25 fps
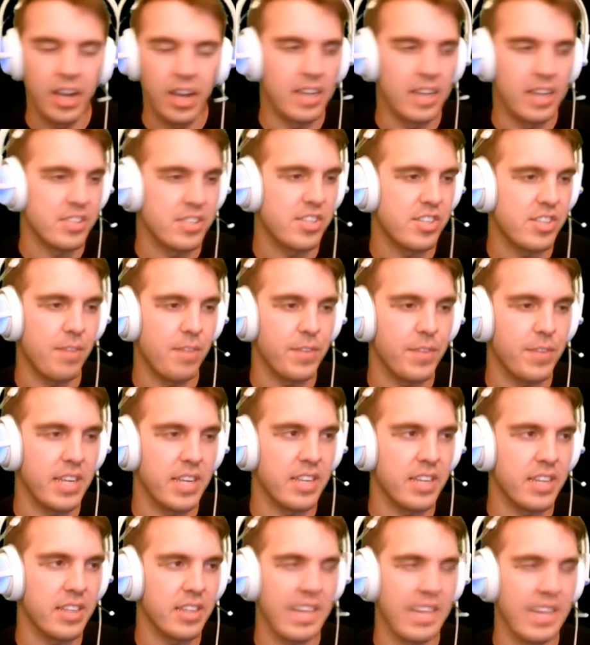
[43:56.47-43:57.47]

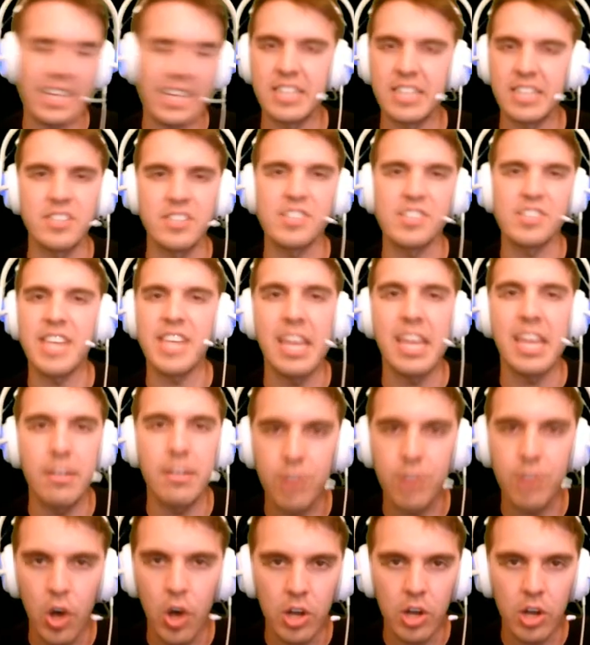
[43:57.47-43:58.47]
Something that can save
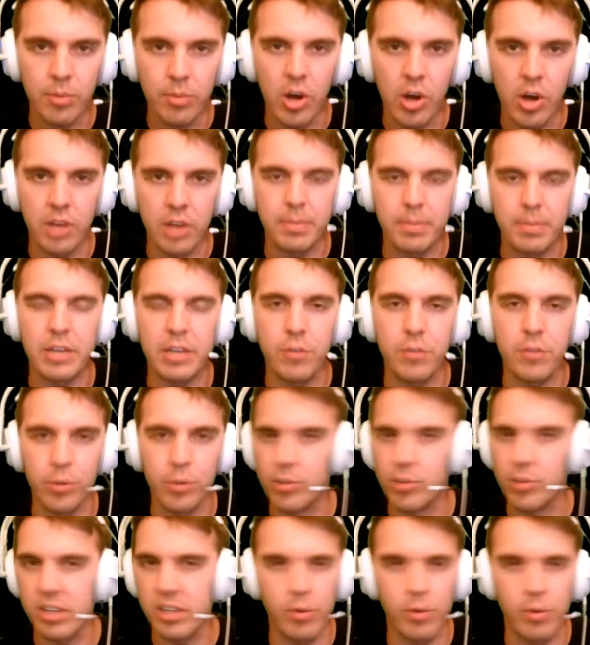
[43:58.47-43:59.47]
Kog'Maw and peel for him
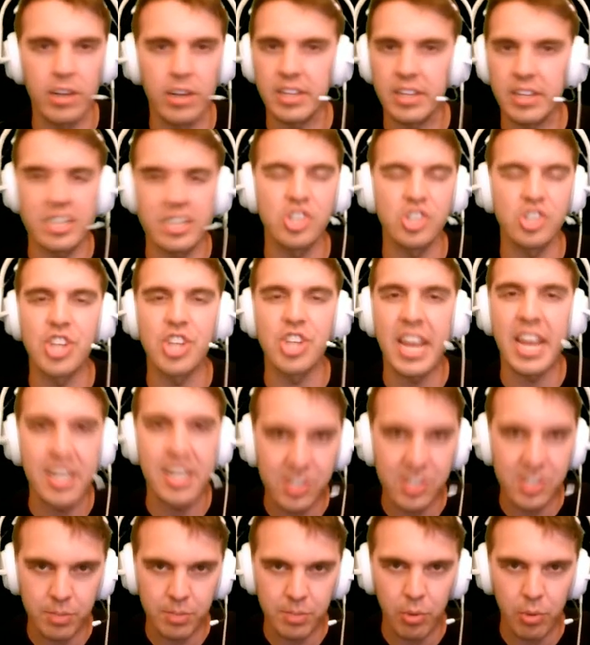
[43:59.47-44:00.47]
really well, like a Janna
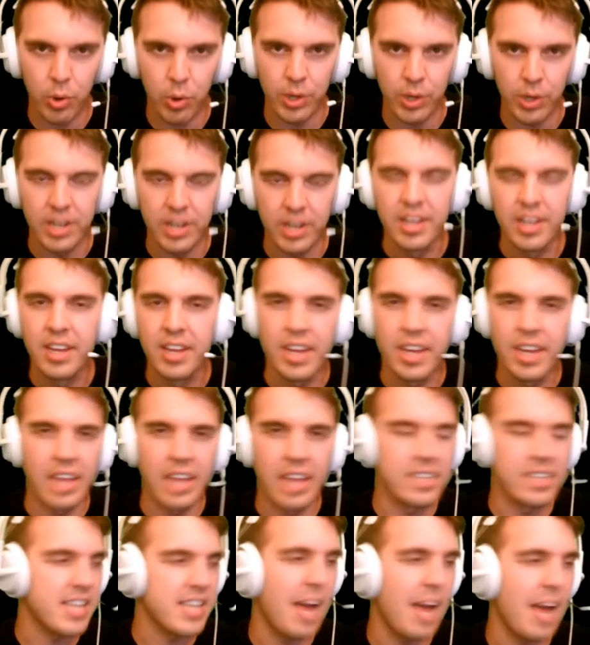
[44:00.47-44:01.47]
support, and
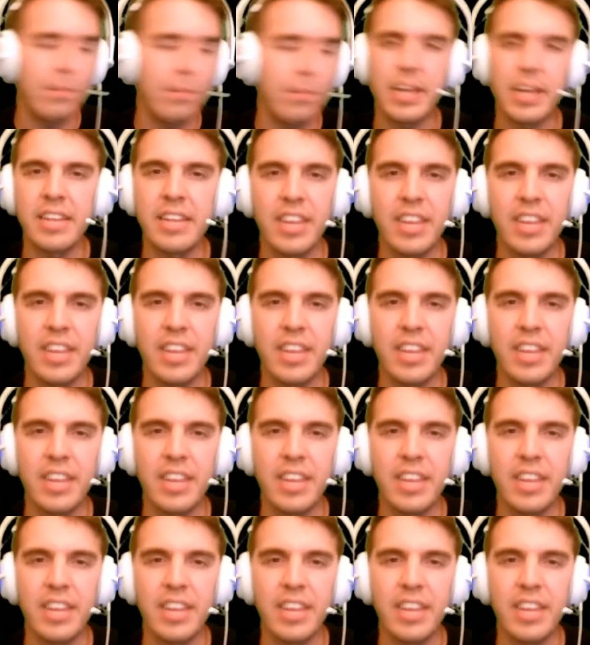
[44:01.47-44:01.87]
then top lane like a